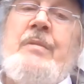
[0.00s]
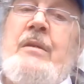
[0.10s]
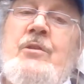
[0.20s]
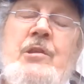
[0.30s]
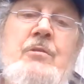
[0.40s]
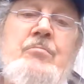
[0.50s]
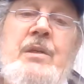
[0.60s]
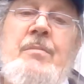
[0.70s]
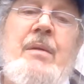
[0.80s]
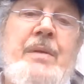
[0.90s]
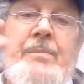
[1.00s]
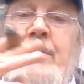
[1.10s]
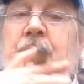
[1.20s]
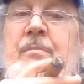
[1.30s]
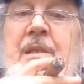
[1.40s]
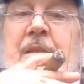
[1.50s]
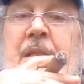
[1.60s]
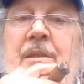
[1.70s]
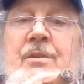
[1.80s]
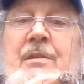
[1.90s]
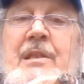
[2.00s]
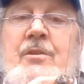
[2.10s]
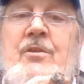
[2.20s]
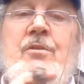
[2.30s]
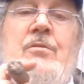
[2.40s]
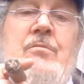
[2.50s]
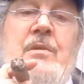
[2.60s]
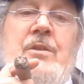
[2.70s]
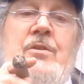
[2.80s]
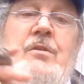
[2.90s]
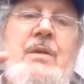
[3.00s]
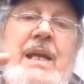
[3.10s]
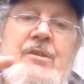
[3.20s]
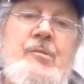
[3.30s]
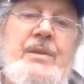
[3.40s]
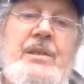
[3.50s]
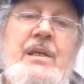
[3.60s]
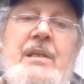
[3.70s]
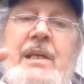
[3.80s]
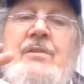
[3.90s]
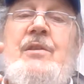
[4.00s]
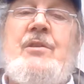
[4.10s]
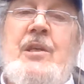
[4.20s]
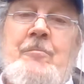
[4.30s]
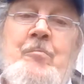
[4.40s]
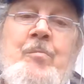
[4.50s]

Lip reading: So come on, people, let's do what has to be done and get this done.